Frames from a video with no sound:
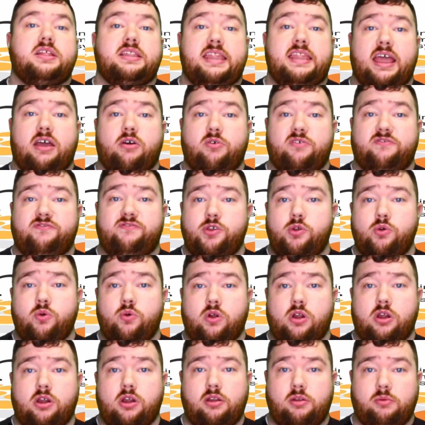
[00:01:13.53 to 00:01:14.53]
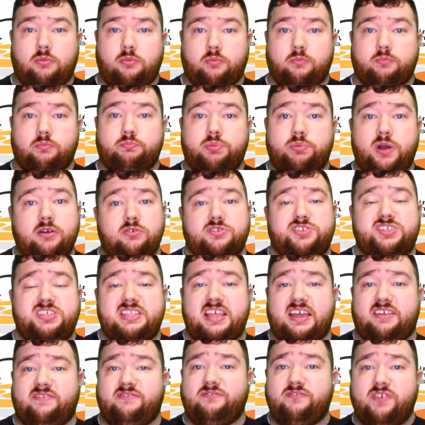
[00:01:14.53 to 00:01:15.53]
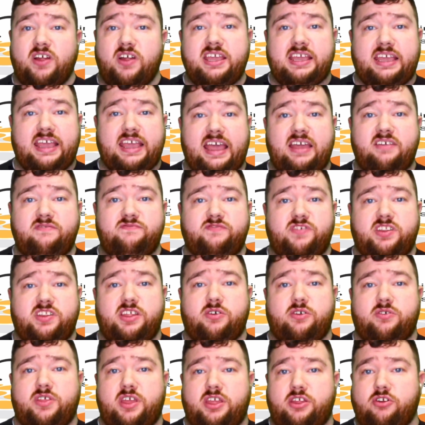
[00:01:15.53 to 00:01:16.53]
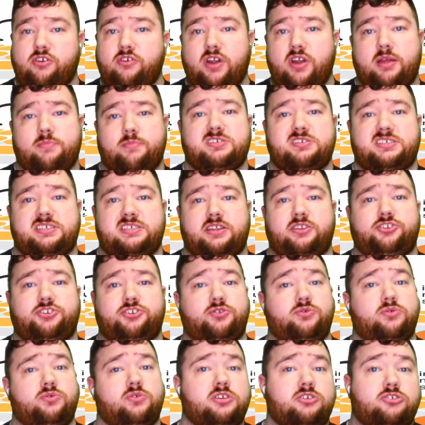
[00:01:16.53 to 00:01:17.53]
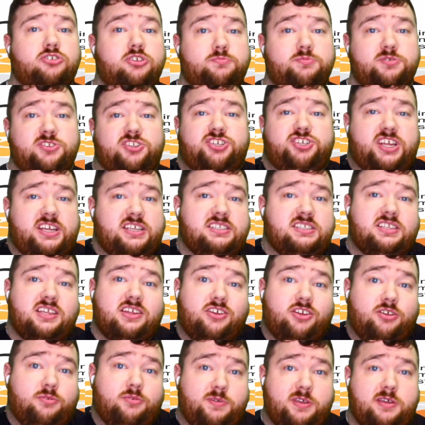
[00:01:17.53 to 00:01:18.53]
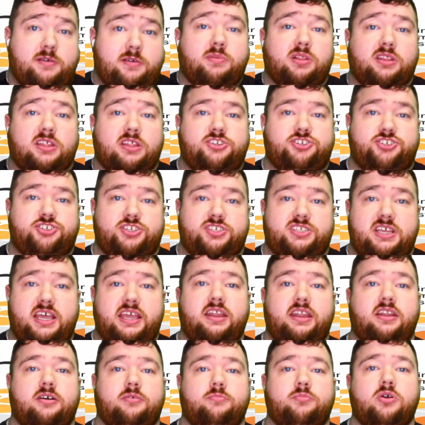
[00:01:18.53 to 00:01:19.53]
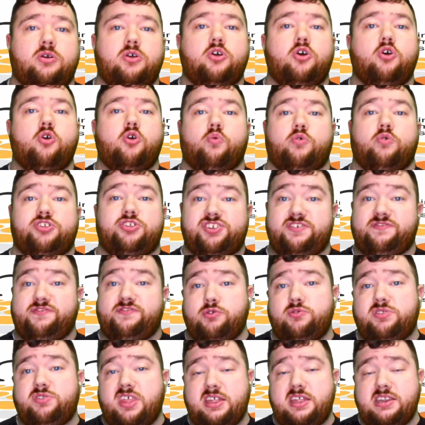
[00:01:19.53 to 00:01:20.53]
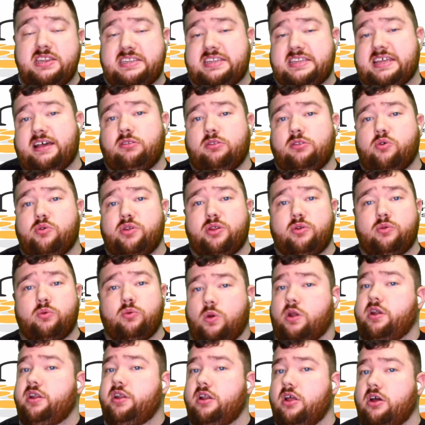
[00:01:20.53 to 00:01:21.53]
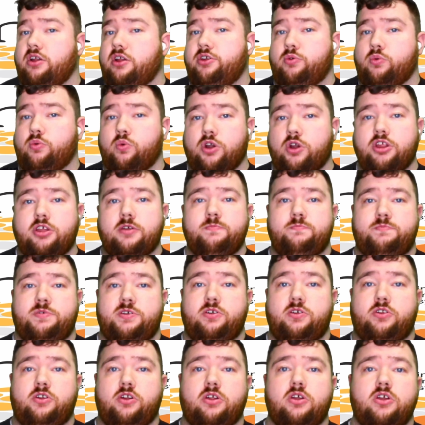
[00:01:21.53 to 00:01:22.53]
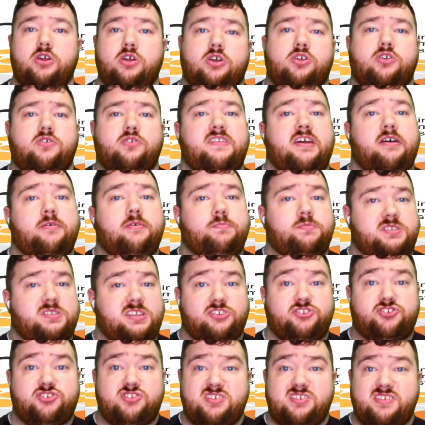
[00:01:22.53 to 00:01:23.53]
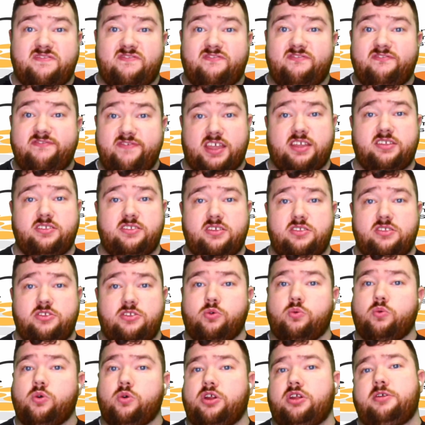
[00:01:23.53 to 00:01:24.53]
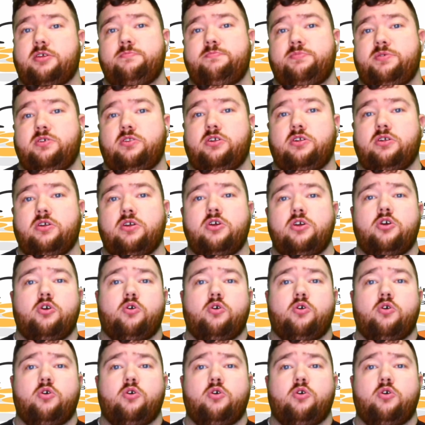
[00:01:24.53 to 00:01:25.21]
Now, if you are browsing that funny cat video that your grandma sent you, there's a chance that it could be a malicious item, which if you then download and run it on your work computer, you now potentially infected your work computer,